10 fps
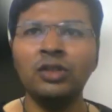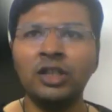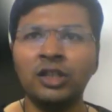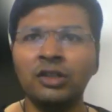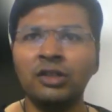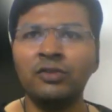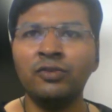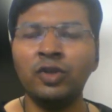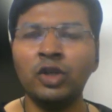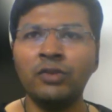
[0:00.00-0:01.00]
it took
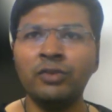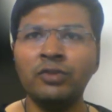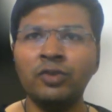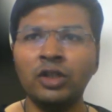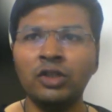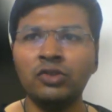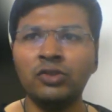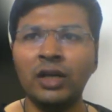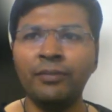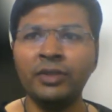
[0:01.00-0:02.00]
what used
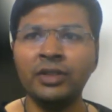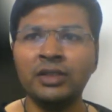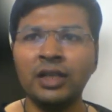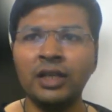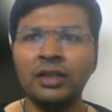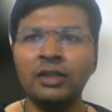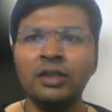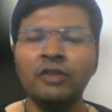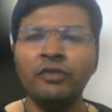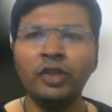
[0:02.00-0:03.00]
to happen is like
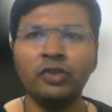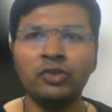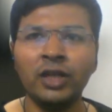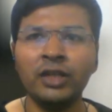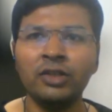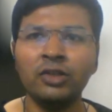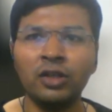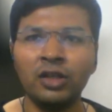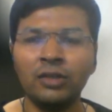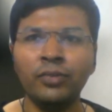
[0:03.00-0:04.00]
we used to write the
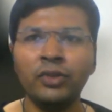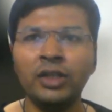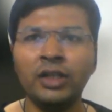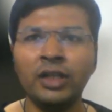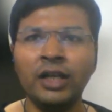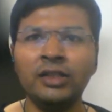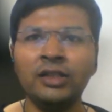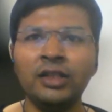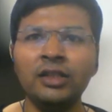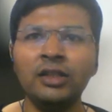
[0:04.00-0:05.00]
Aura component, and
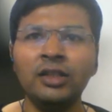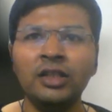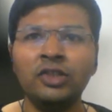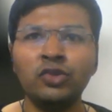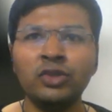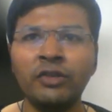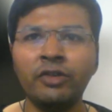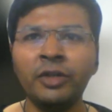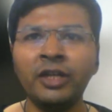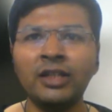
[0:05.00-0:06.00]
then those
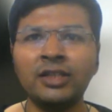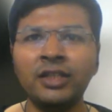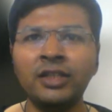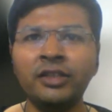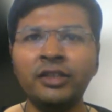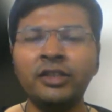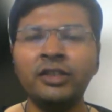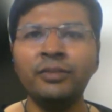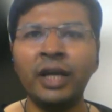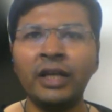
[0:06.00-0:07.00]
to be translated
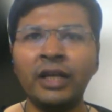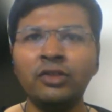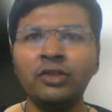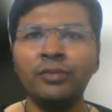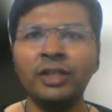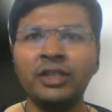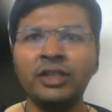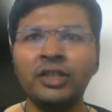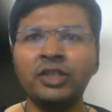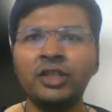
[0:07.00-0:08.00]
back into the
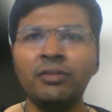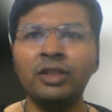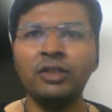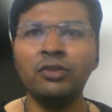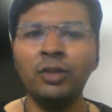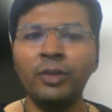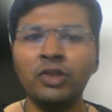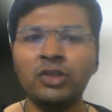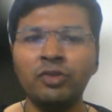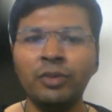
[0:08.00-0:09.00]
basic HTML. Then only
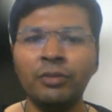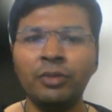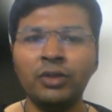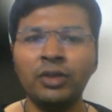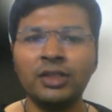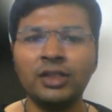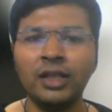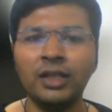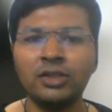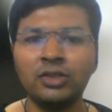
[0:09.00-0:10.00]
browser would be able to
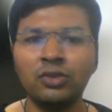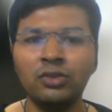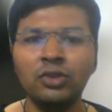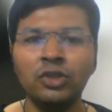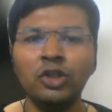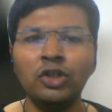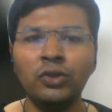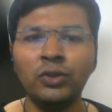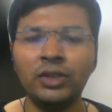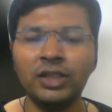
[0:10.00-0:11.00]
understand. So due
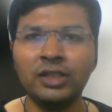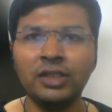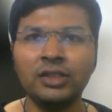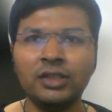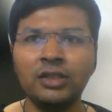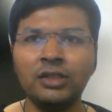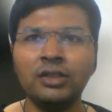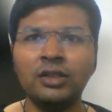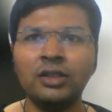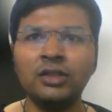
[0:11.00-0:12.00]
to this reason,
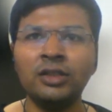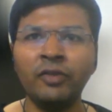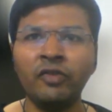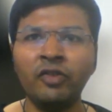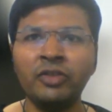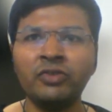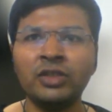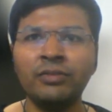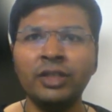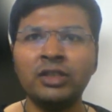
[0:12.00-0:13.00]
the performance
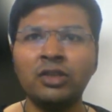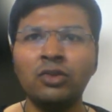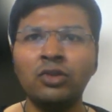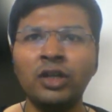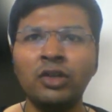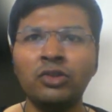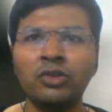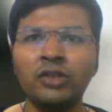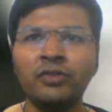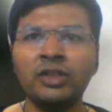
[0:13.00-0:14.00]
was a bit slow, and
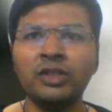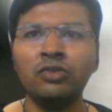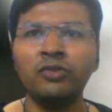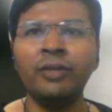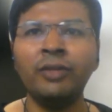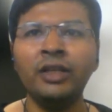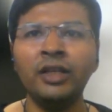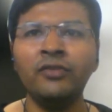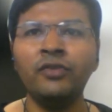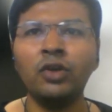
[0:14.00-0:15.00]
also it was two-way
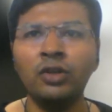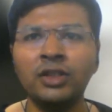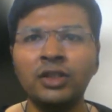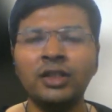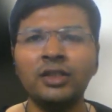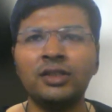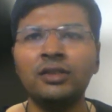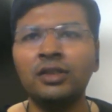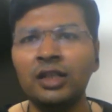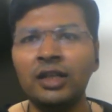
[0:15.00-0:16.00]
binding for all the things.
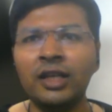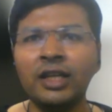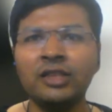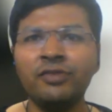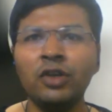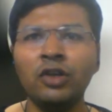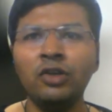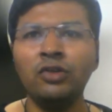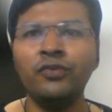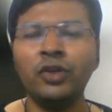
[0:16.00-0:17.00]
Like as we all
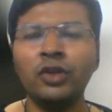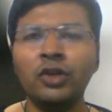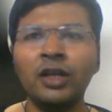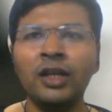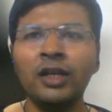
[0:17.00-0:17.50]
know, for Aura,